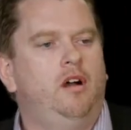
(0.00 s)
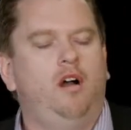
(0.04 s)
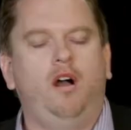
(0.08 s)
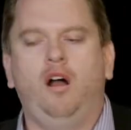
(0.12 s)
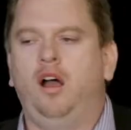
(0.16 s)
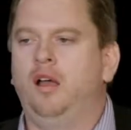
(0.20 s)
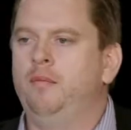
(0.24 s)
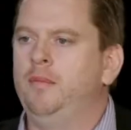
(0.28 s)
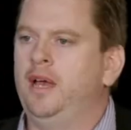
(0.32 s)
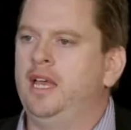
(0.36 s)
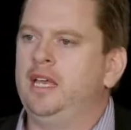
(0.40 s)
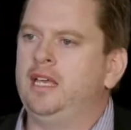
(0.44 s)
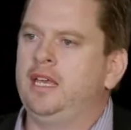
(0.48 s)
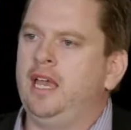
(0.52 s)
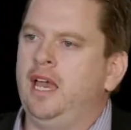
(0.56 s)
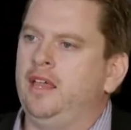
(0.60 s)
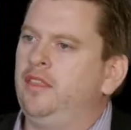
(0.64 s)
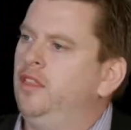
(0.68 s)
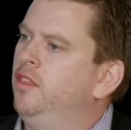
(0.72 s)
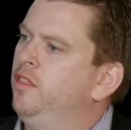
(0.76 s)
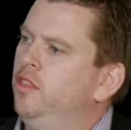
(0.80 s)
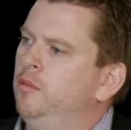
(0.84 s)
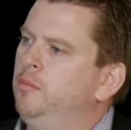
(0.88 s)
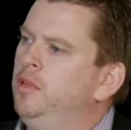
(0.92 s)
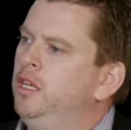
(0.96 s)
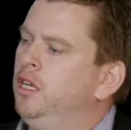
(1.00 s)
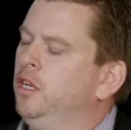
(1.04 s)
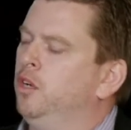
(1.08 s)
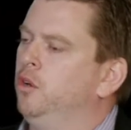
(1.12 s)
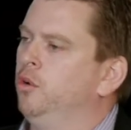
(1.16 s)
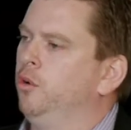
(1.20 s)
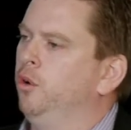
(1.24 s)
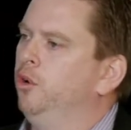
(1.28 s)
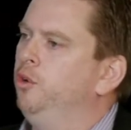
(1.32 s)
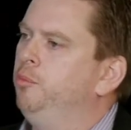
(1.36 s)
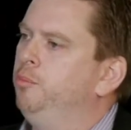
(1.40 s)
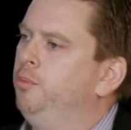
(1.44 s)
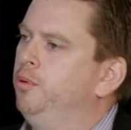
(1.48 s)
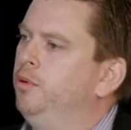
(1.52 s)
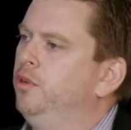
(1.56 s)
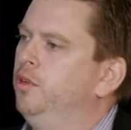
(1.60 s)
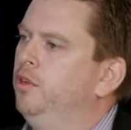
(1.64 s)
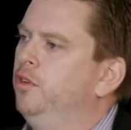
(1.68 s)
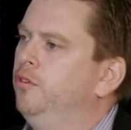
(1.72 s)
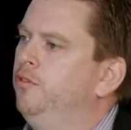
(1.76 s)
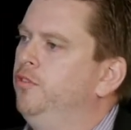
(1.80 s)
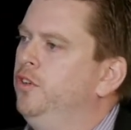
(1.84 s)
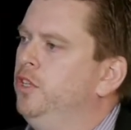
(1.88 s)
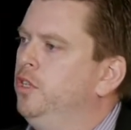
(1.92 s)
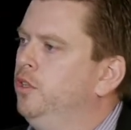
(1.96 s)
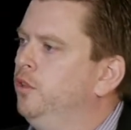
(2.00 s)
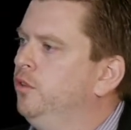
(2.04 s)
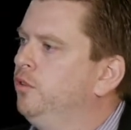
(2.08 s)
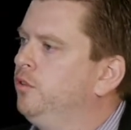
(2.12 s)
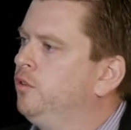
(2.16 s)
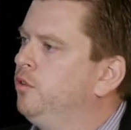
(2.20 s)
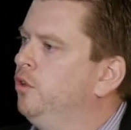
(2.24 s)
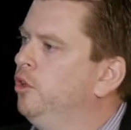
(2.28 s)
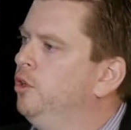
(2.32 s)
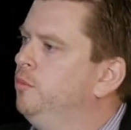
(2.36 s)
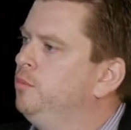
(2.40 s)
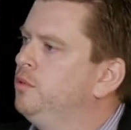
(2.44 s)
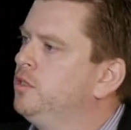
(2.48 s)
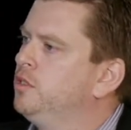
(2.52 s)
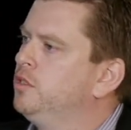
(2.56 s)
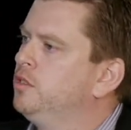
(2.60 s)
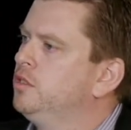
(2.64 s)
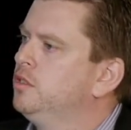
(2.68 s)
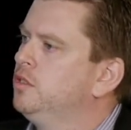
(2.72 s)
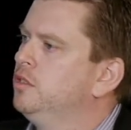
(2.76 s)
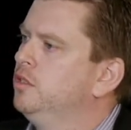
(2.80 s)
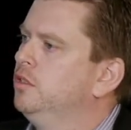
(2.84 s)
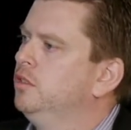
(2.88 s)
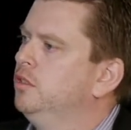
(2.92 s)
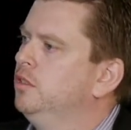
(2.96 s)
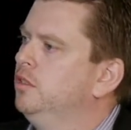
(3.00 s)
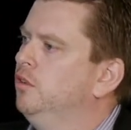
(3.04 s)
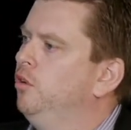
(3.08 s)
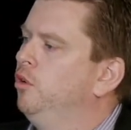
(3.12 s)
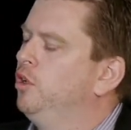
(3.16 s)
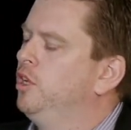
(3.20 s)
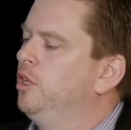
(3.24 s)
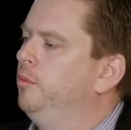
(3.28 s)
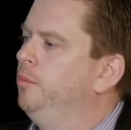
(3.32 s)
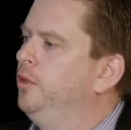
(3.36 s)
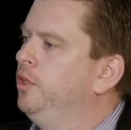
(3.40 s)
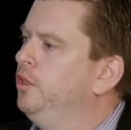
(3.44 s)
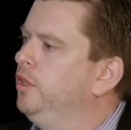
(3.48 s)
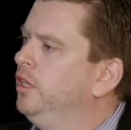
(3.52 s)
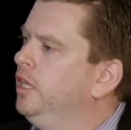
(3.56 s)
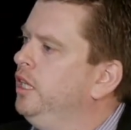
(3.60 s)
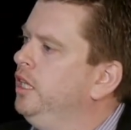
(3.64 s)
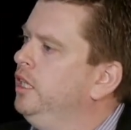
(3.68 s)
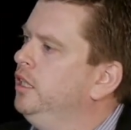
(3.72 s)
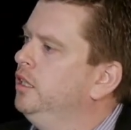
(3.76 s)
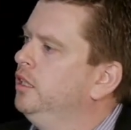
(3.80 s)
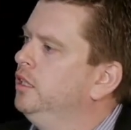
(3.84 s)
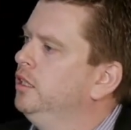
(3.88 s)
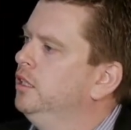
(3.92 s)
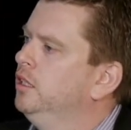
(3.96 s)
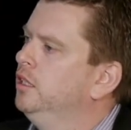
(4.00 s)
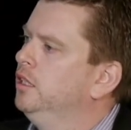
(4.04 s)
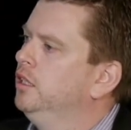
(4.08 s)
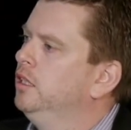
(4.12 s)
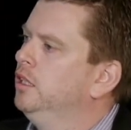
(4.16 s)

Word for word: I may gather them in a group for youth groups, or community,